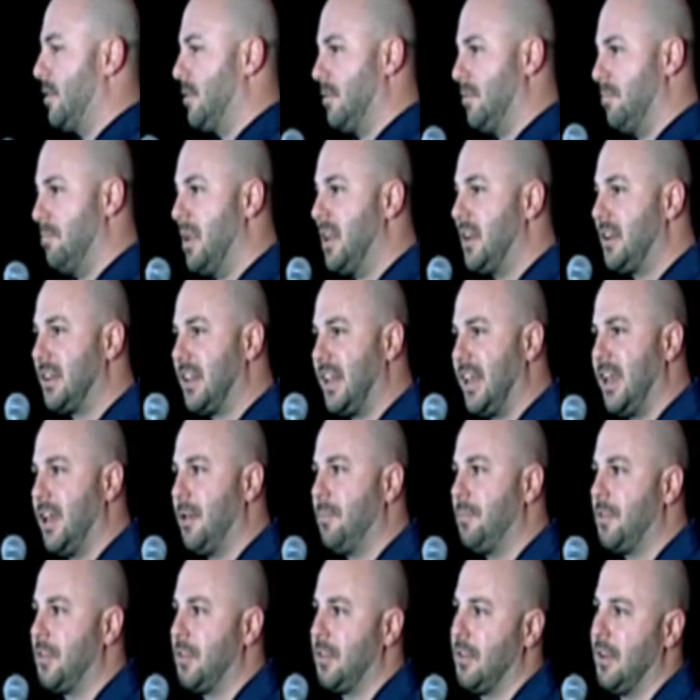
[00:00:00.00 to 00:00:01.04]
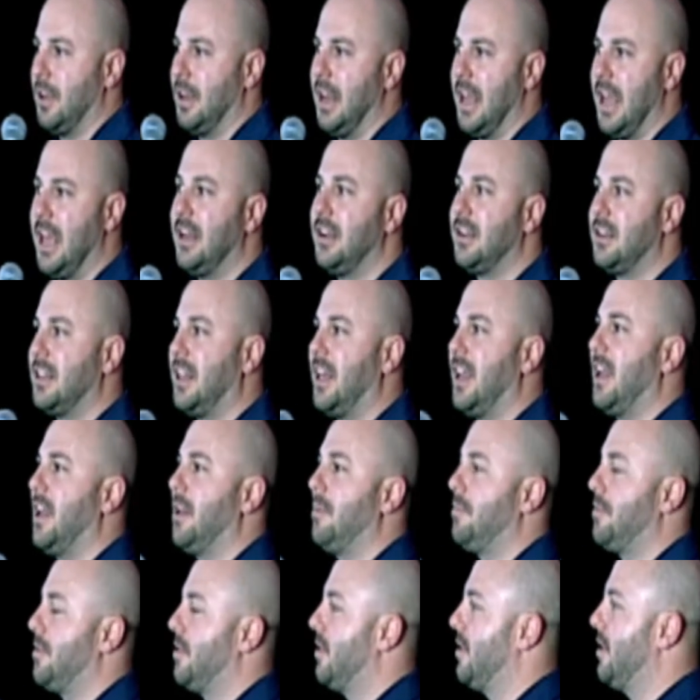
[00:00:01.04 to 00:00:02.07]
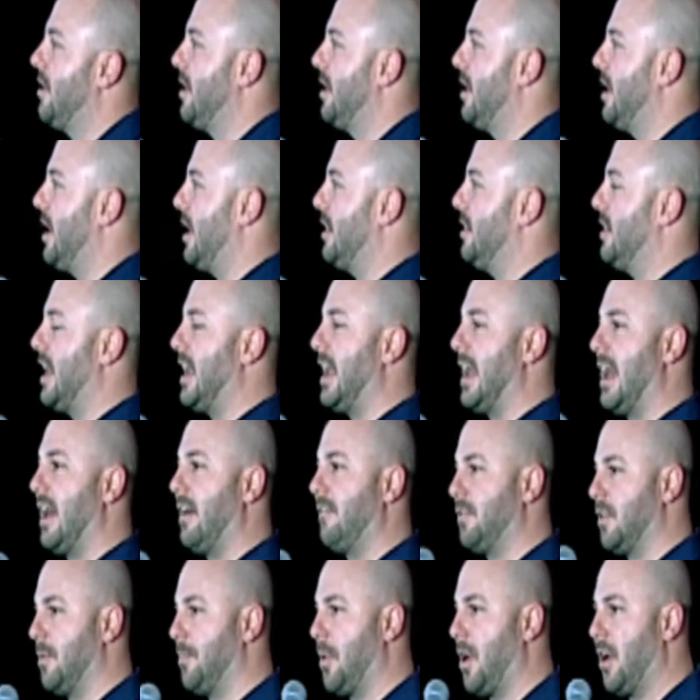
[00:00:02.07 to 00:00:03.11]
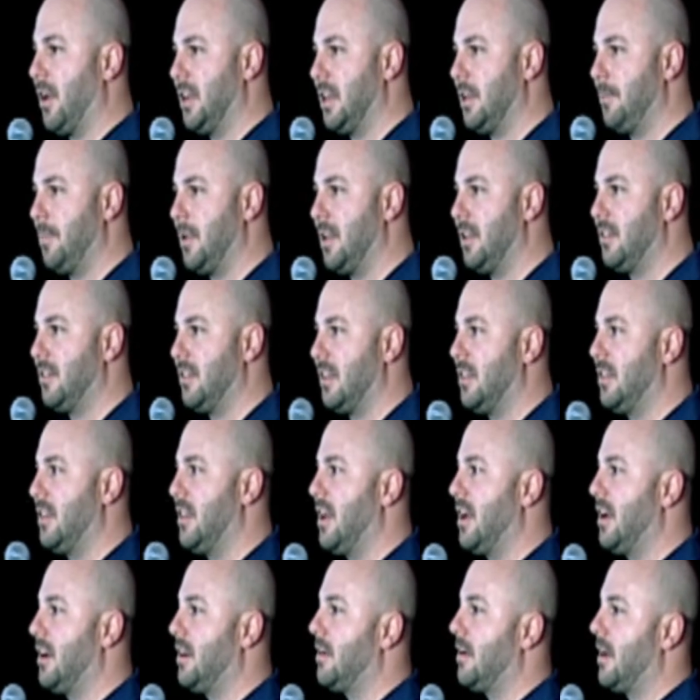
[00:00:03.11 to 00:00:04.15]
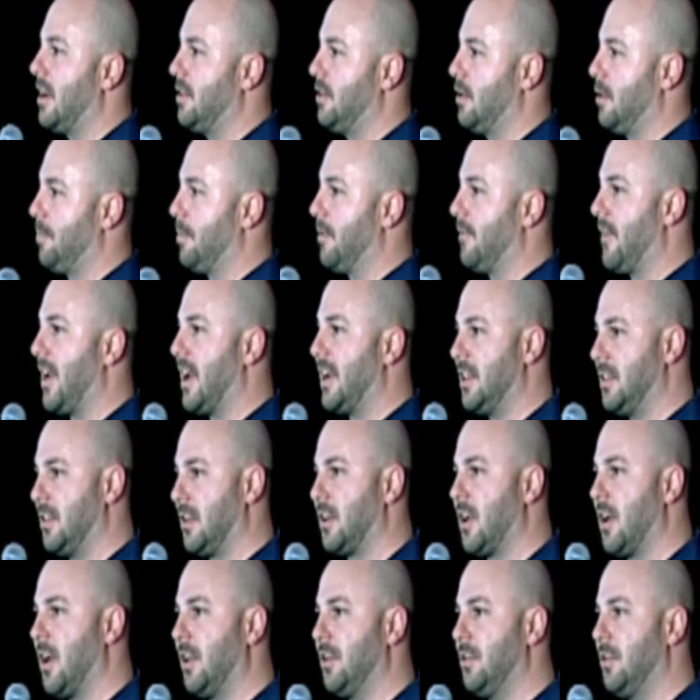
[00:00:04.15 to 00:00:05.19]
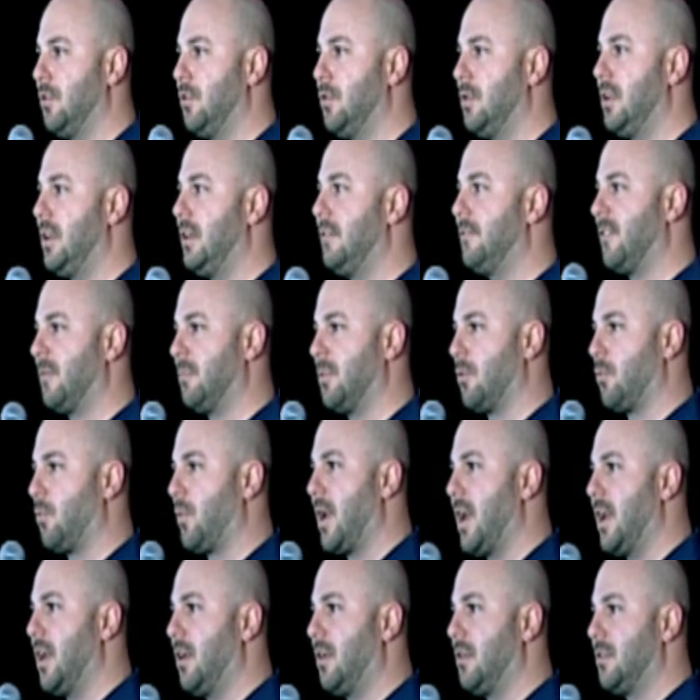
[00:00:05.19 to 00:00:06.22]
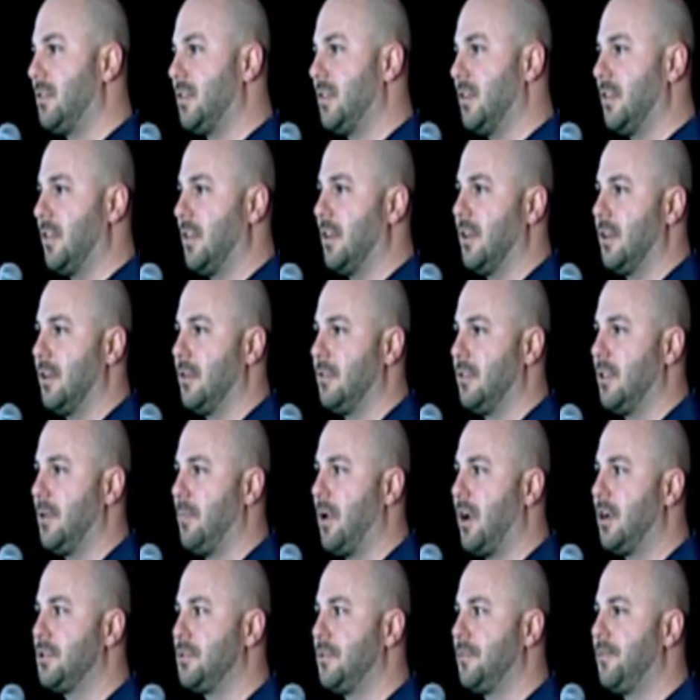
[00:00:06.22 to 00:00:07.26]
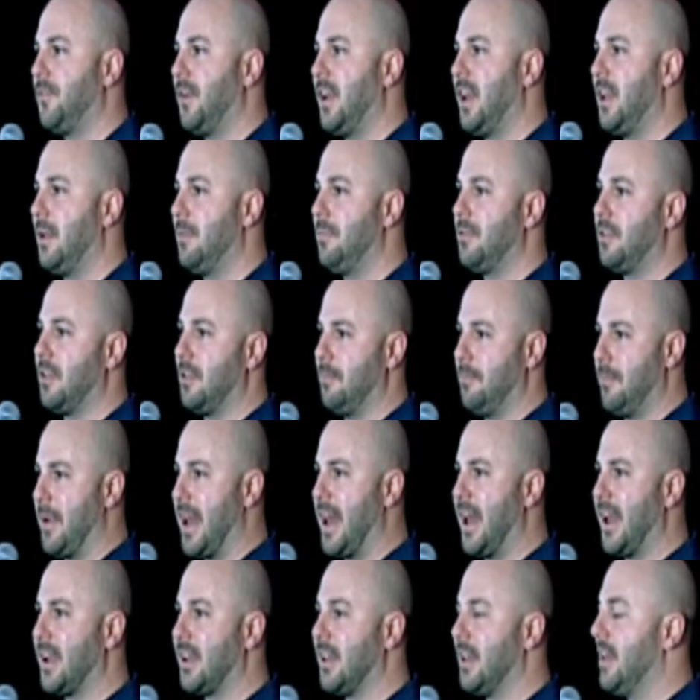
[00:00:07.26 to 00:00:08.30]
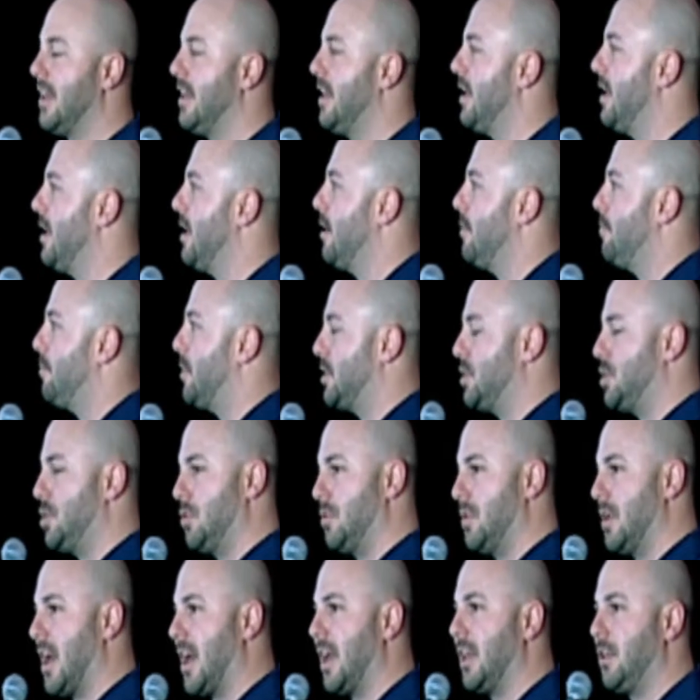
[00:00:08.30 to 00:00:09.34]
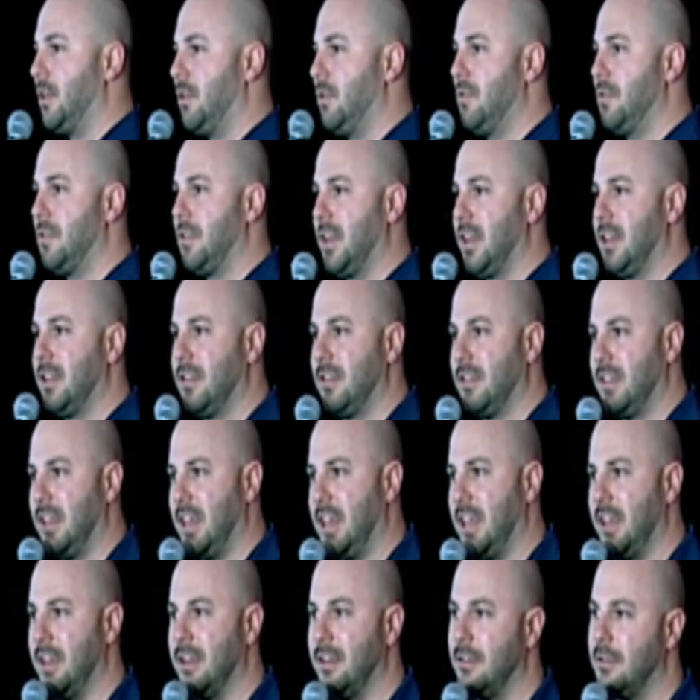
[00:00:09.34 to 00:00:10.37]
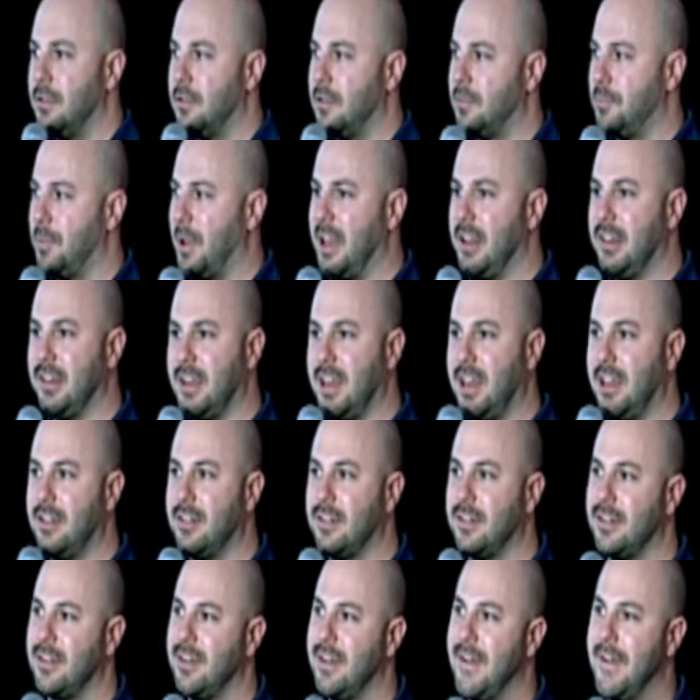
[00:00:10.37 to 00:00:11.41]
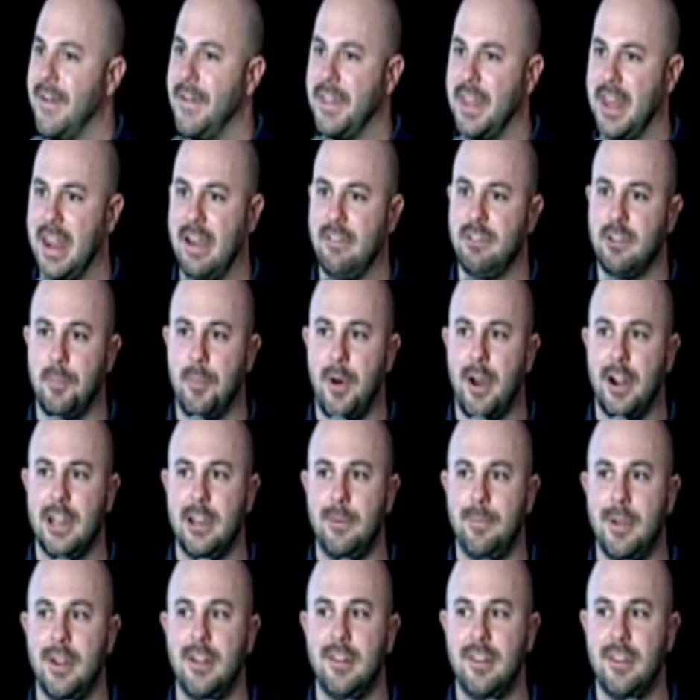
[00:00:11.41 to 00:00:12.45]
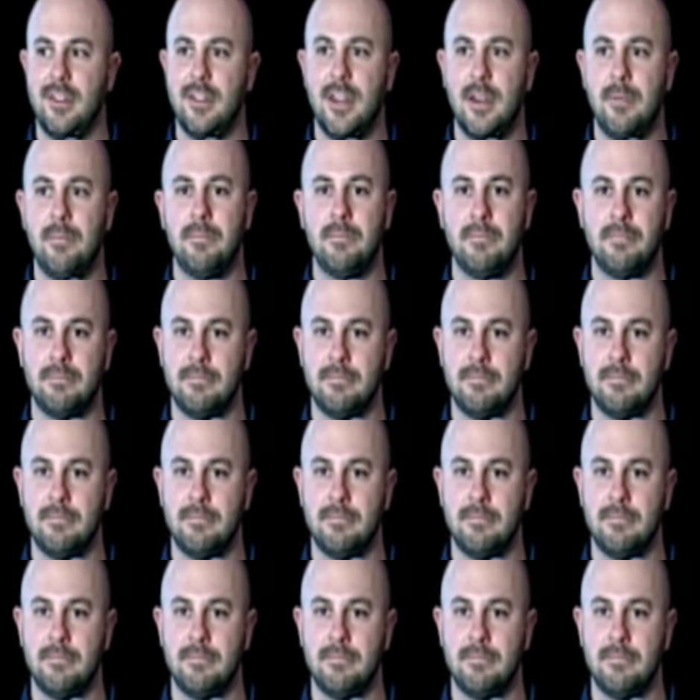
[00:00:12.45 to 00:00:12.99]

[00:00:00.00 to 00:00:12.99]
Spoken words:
mid clamps and end clamps, and they have the bonding pins in there, and they're providing the continuity from the rail to the module frames and back, but you're not using the splice kits that have the bonding pins in them,